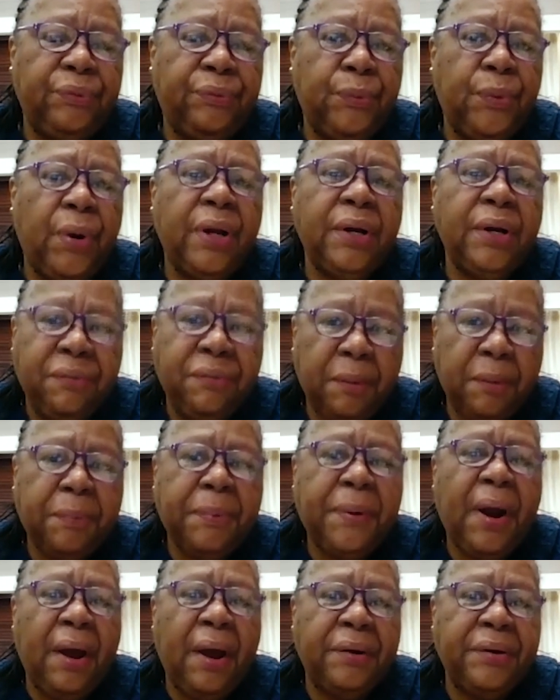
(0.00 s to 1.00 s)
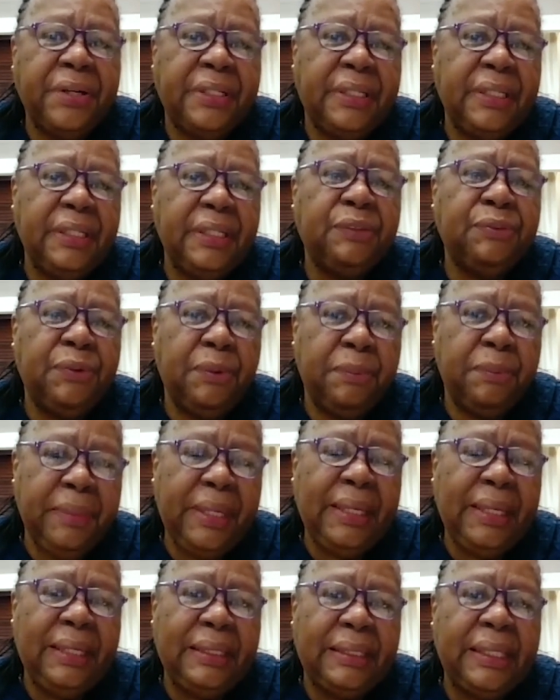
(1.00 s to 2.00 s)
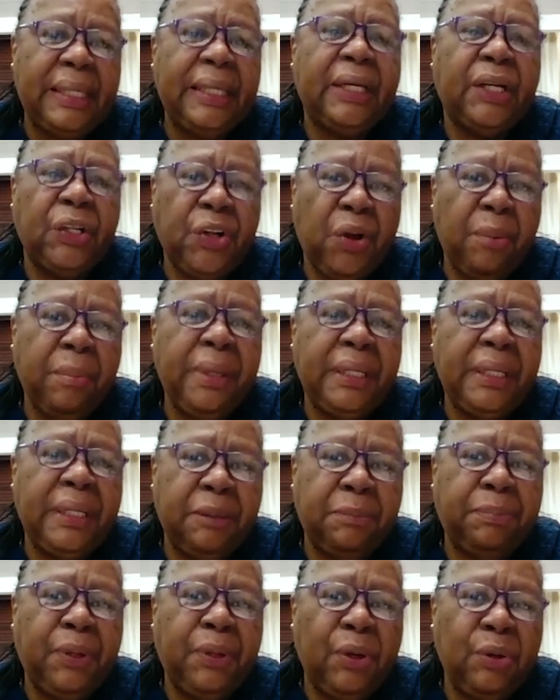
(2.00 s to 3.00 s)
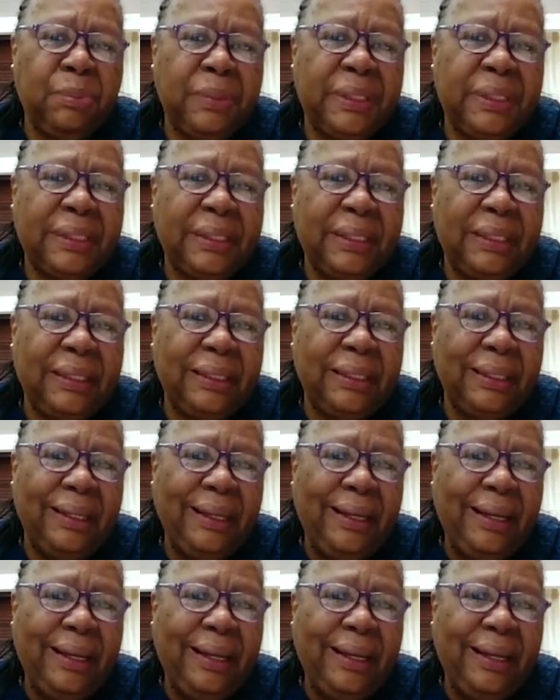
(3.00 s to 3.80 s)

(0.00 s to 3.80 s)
one of the priorities for me is economic diplomacy.